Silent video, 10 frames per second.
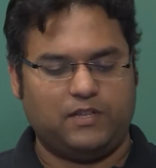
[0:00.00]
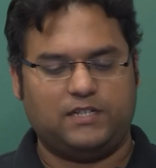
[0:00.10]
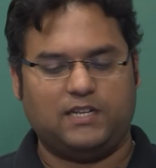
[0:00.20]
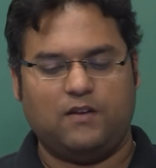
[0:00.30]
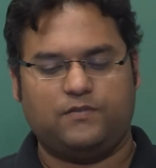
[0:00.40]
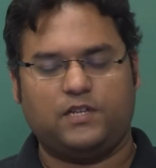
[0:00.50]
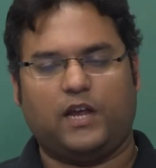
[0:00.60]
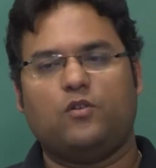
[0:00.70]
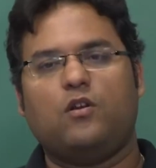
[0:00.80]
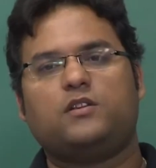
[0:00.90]
itself
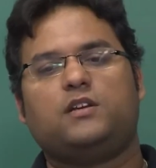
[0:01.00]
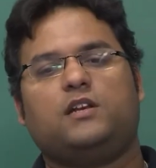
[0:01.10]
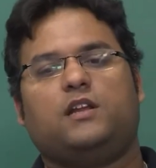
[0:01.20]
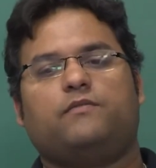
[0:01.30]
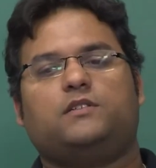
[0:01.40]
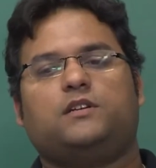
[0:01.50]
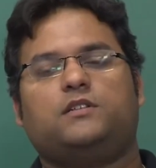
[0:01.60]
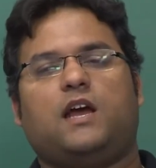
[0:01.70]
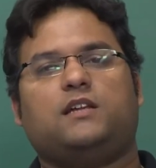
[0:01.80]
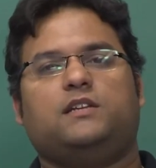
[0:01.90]
psychological deficits
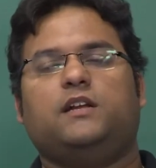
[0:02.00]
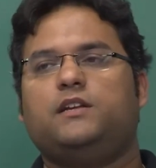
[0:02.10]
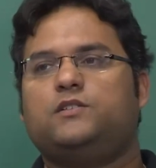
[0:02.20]
as degrees